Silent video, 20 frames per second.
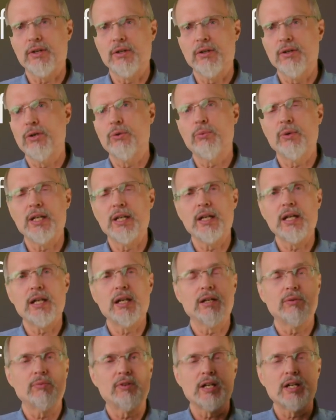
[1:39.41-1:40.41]
You know, we
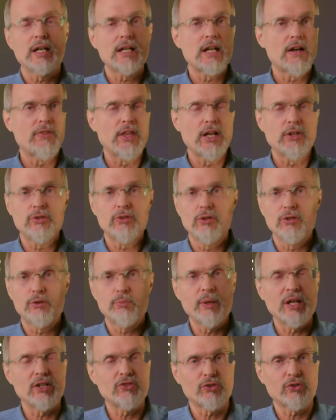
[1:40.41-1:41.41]
need it. We got to have that
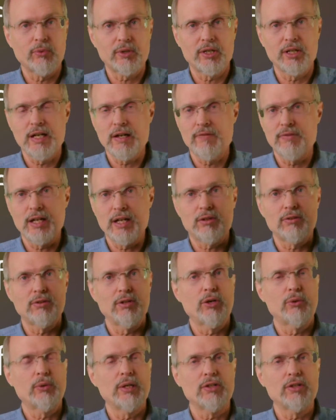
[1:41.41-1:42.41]
toothpaste so we can have that
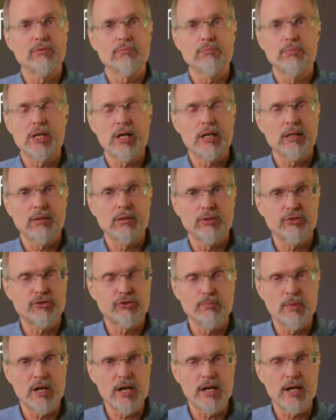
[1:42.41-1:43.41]
glowing model
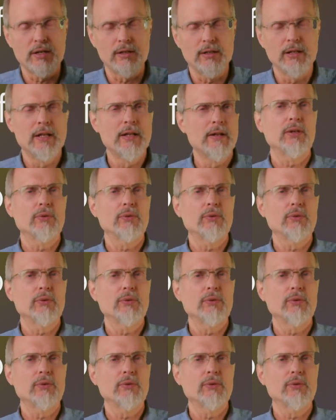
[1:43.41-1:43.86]
smile.